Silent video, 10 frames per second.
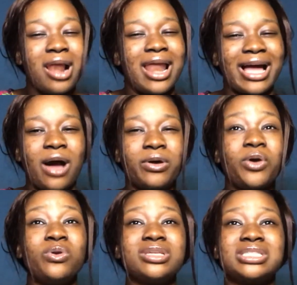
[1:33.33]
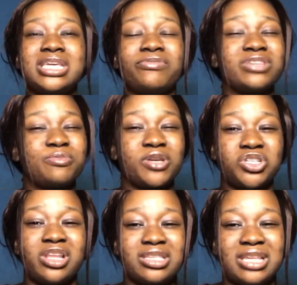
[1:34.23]
Like, I'll always give a
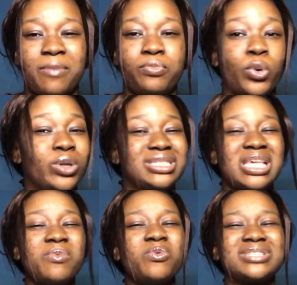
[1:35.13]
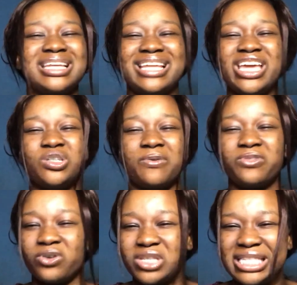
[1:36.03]
special example. Someone was at the age of
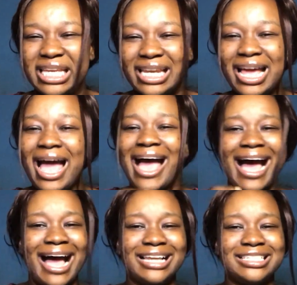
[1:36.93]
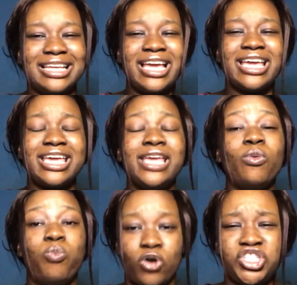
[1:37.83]
13 and he
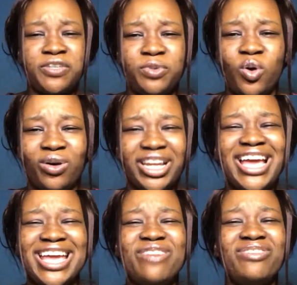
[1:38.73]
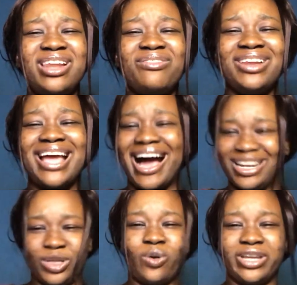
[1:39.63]
worshipped God. He really, really
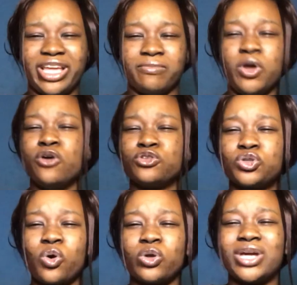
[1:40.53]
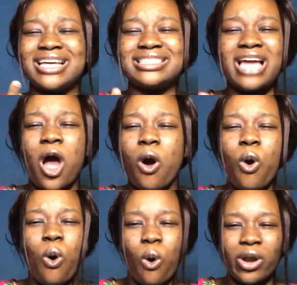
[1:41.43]
adored him. So you can say, how
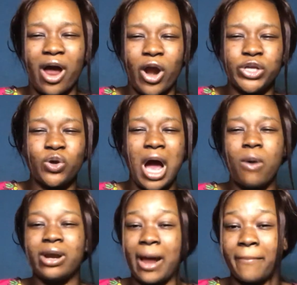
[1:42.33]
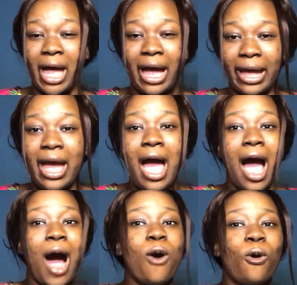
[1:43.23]
old are you? How old am I?
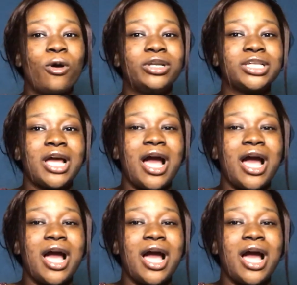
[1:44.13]
How old,